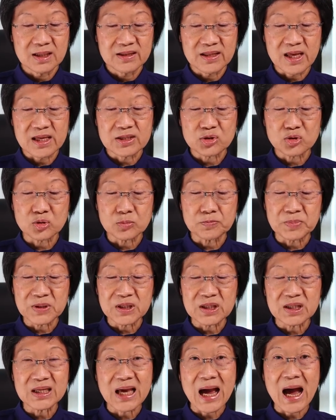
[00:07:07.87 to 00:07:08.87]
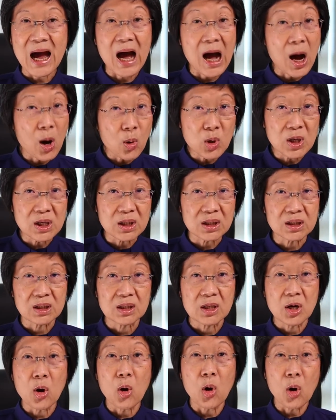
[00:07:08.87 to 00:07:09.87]
than to be our
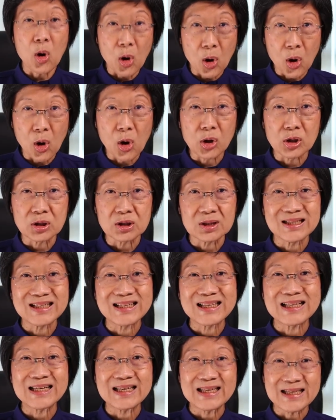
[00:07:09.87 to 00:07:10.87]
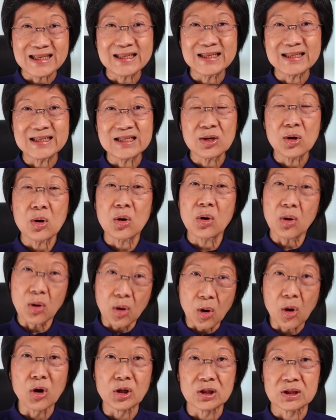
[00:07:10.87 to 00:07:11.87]
all in
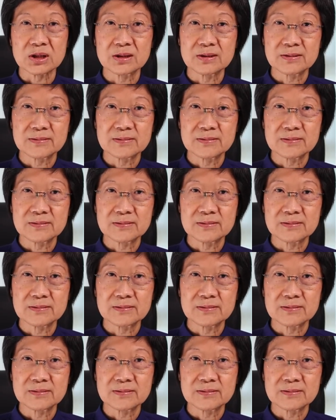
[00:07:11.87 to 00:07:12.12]
all.